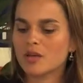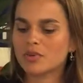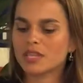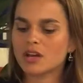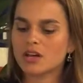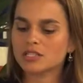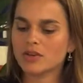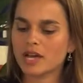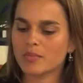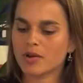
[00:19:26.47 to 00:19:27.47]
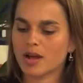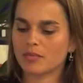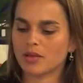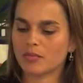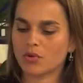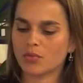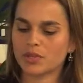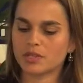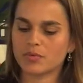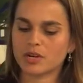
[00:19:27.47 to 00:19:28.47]
but they also had a problem
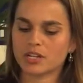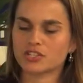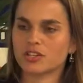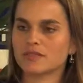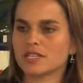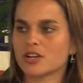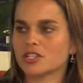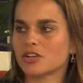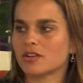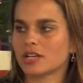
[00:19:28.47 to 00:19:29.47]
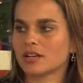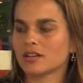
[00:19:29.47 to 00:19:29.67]
with the production of serotonin.